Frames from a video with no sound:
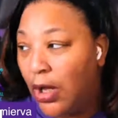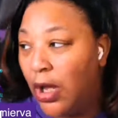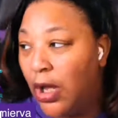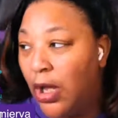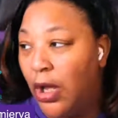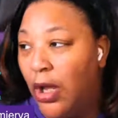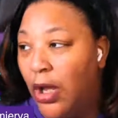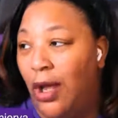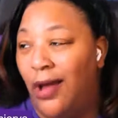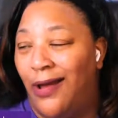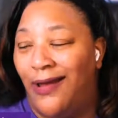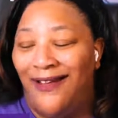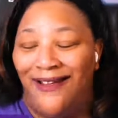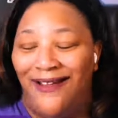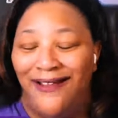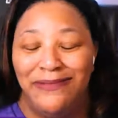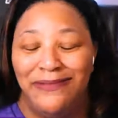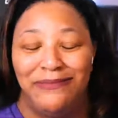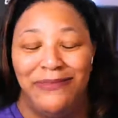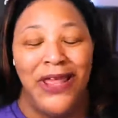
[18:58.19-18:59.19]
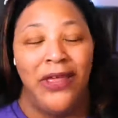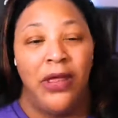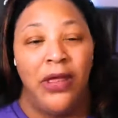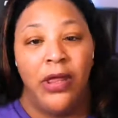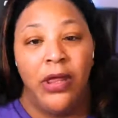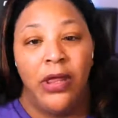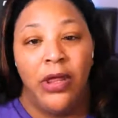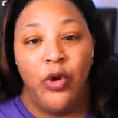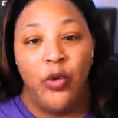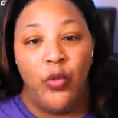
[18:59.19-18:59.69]
um,
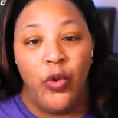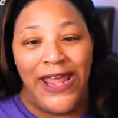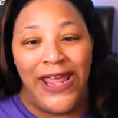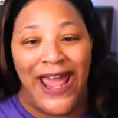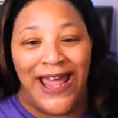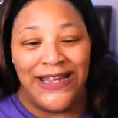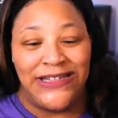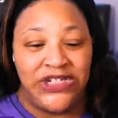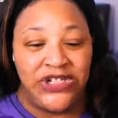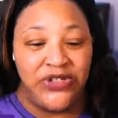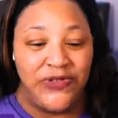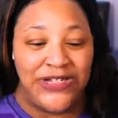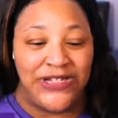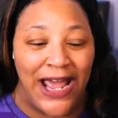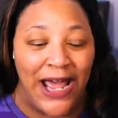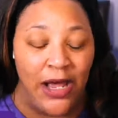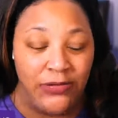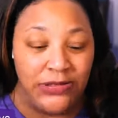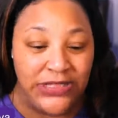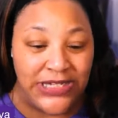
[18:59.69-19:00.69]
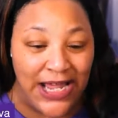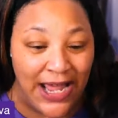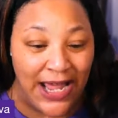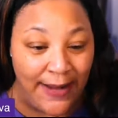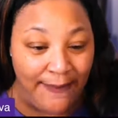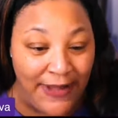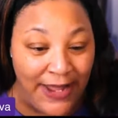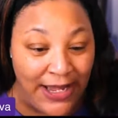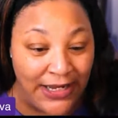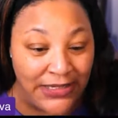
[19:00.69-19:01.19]
we had to do
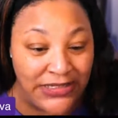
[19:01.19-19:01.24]
downtime